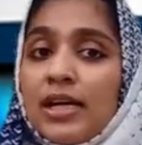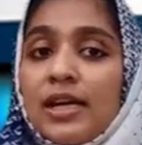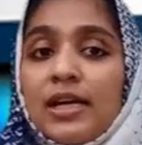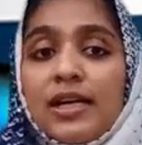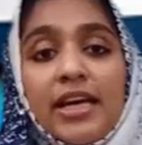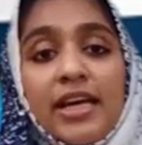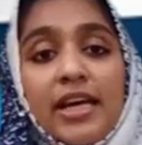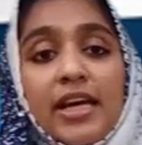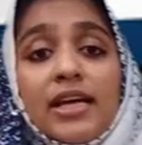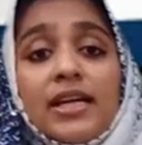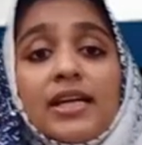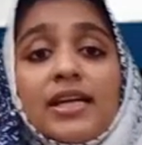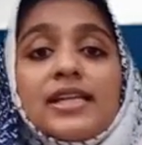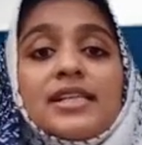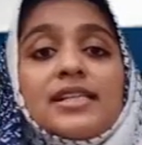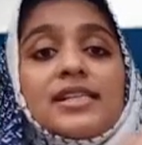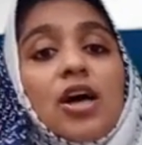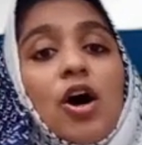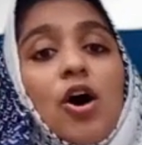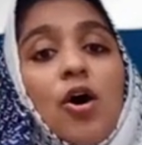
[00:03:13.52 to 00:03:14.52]
Here it
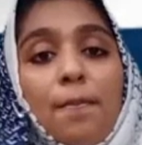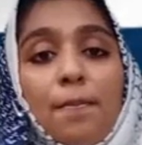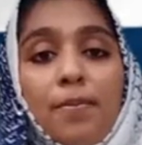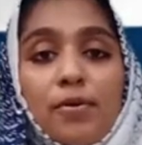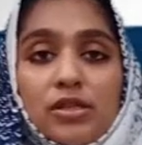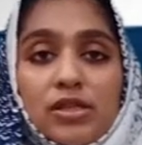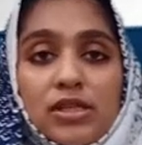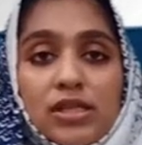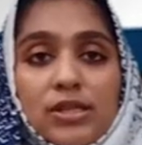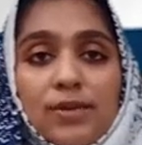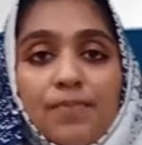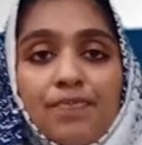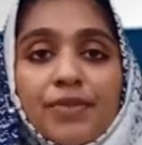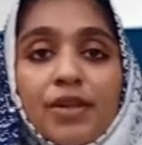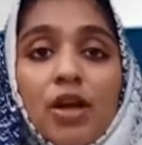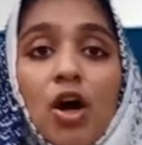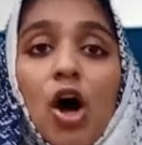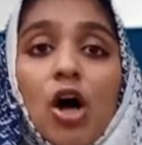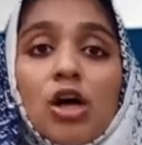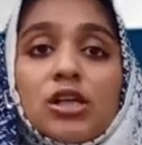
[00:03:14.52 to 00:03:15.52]
is the opposite.
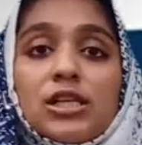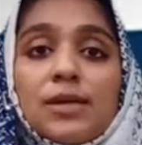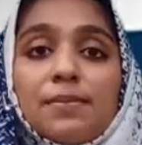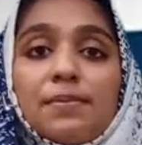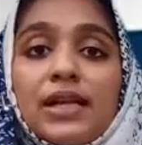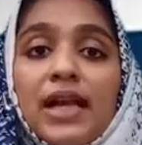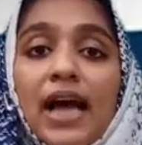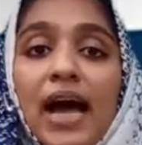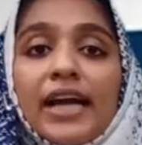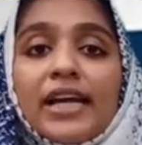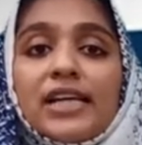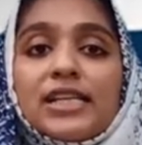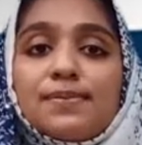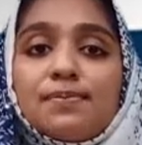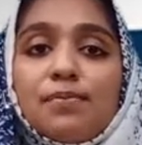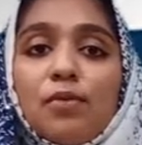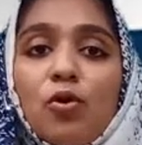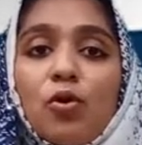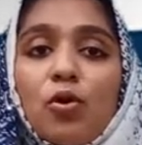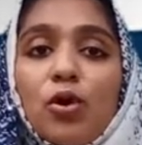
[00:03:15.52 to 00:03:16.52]
Ausable had a
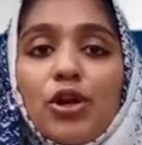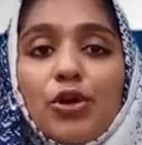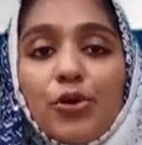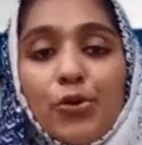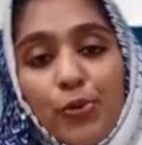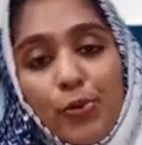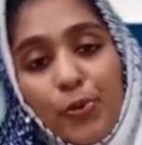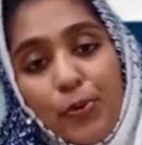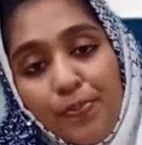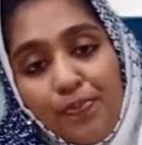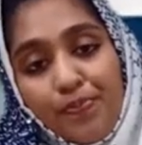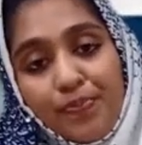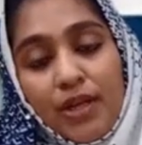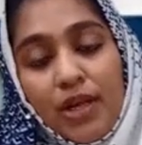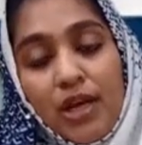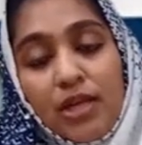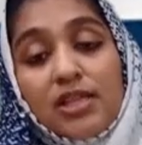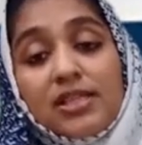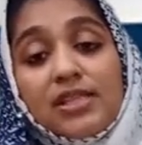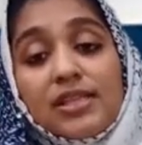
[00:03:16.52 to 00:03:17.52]
small room.
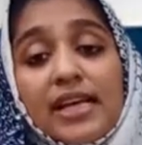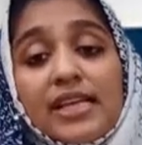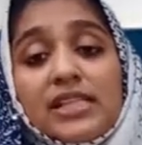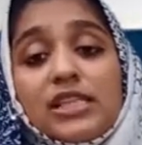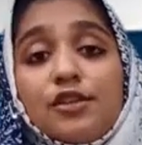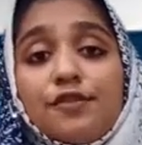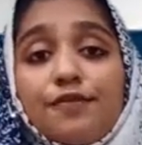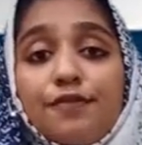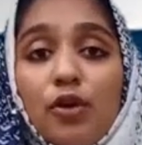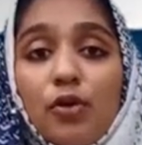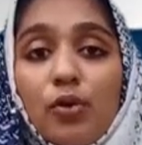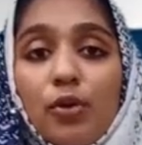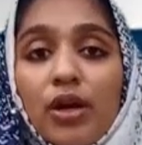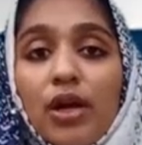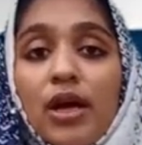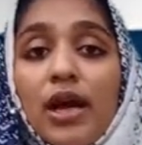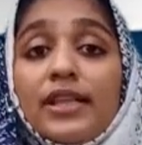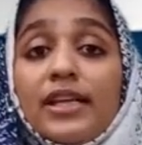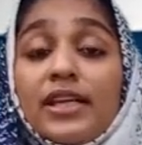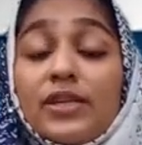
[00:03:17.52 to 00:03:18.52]
The sixth floor,
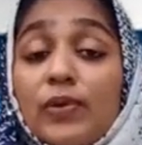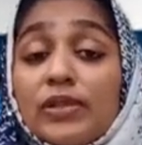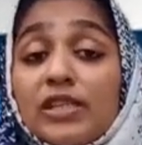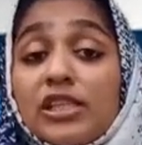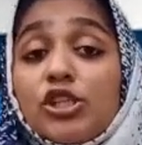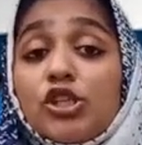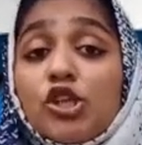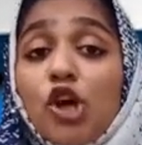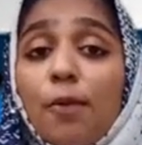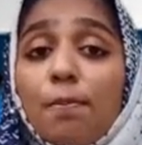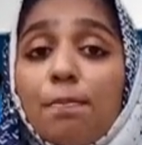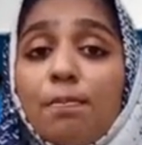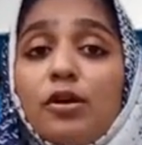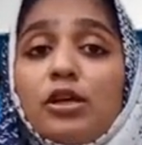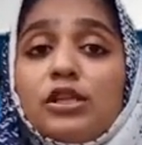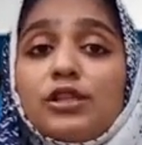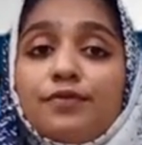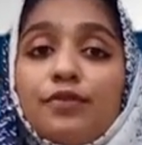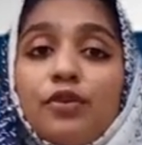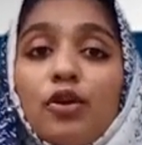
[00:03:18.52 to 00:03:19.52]
it was the
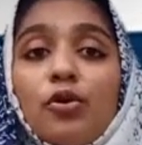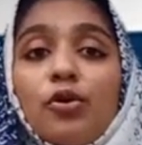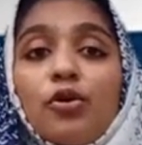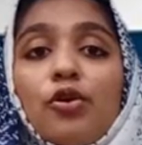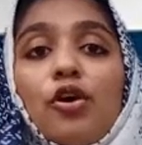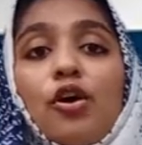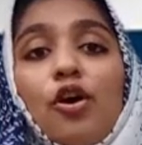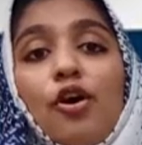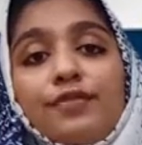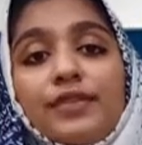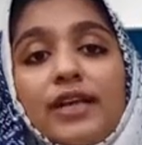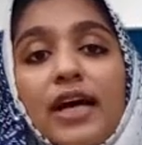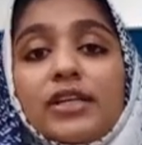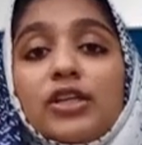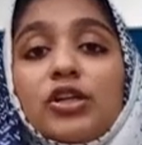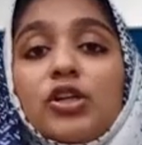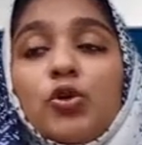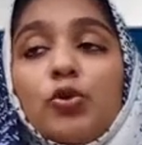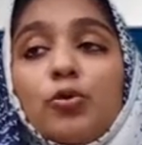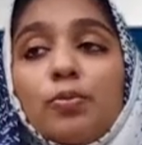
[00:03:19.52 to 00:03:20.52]
topmost floor of
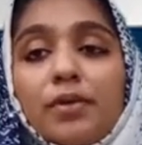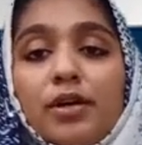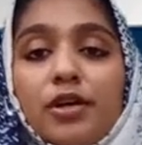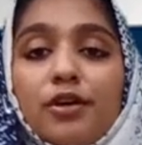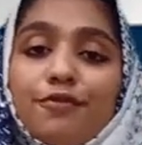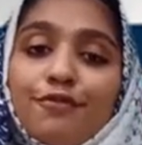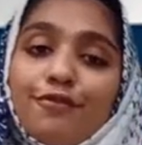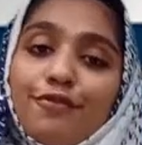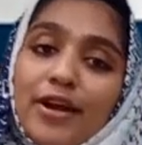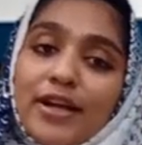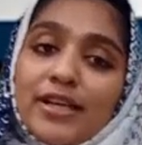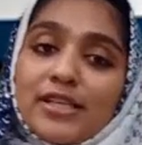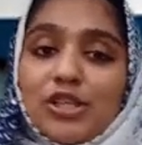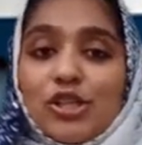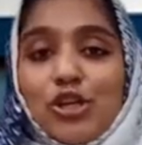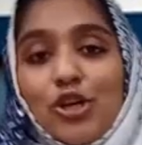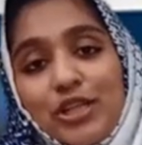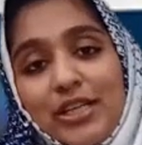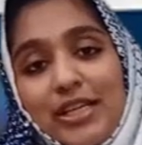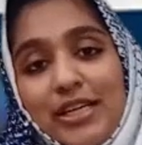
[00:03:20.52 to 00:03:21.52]
that gloomy
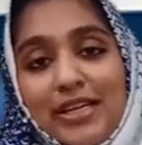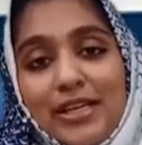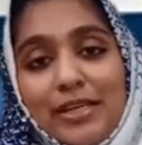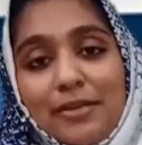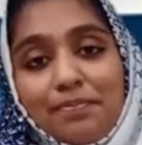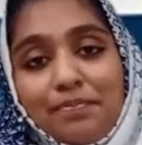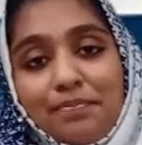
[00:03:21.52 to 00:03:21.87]
French hotel.